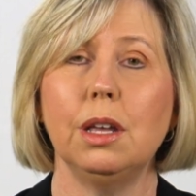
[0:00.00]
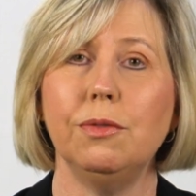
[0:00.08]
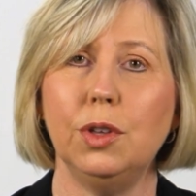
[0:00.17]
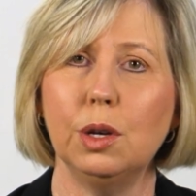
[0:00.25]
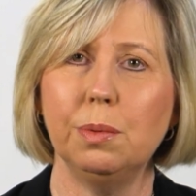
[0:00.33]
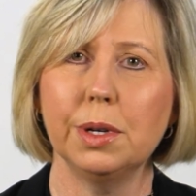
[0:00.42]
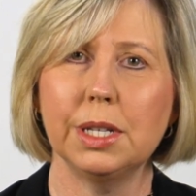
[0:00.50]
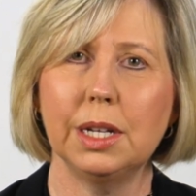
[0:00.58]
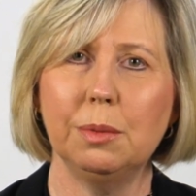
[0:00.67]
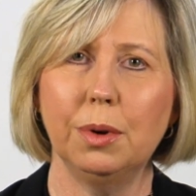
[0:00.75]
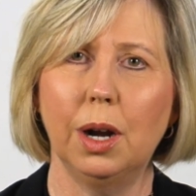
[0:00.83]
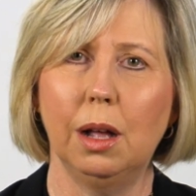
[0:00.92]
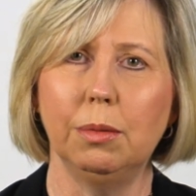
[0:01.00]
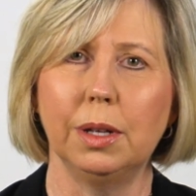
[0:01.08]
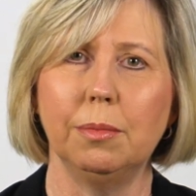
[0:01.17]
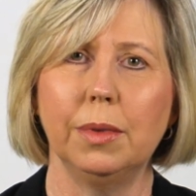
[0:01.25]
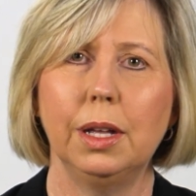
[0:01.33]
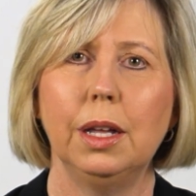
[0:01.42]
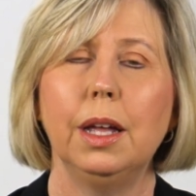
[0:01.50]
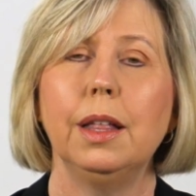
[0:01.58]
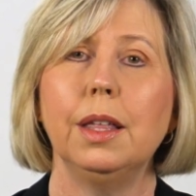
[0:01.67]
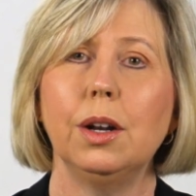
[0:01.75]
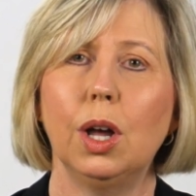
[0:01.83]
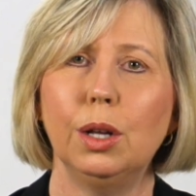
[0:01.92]
If you present a problem,
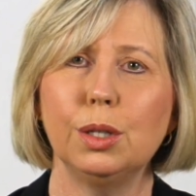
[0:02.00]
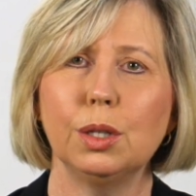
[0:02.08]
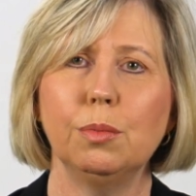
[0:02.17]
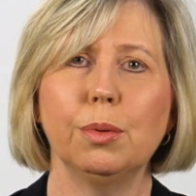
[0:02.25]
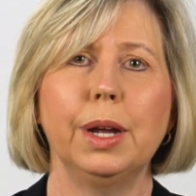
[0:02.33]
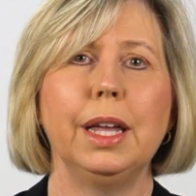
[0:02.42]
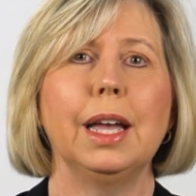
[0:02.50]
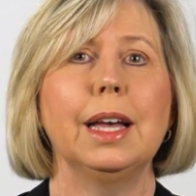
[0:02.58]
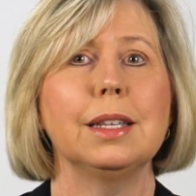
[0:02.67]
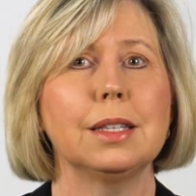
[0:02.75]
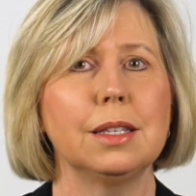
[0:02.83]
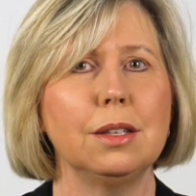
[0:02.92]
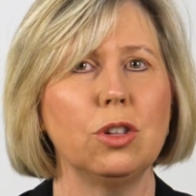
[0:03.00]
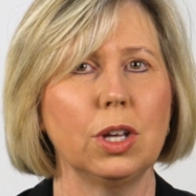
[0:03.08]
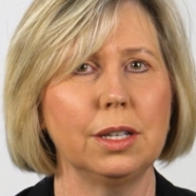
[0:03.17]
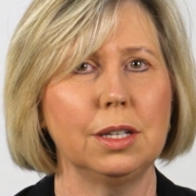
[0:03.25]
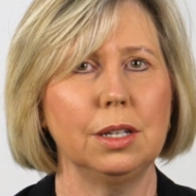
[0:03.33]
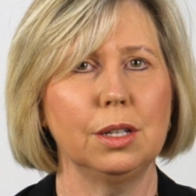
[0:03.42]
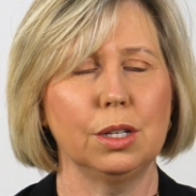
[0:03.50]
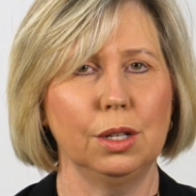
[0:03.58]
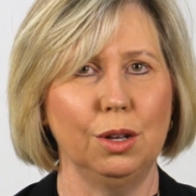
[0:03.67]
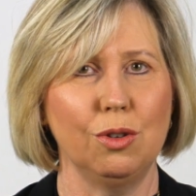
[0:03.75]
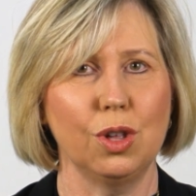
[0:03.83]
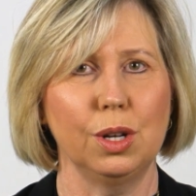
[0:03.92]
then also bring a suggested
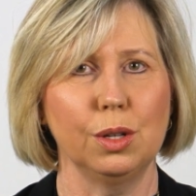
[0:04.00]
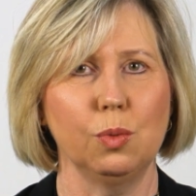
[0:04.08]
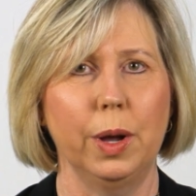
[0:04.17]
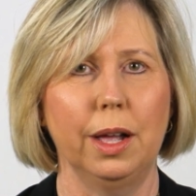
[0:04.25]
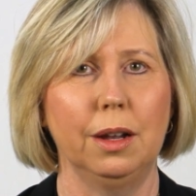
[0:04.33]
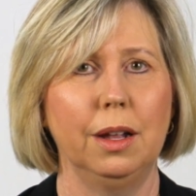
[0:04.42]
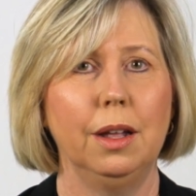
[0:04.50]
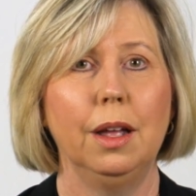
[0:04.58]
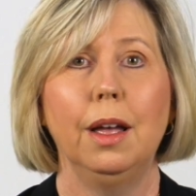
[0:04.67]
solution as well.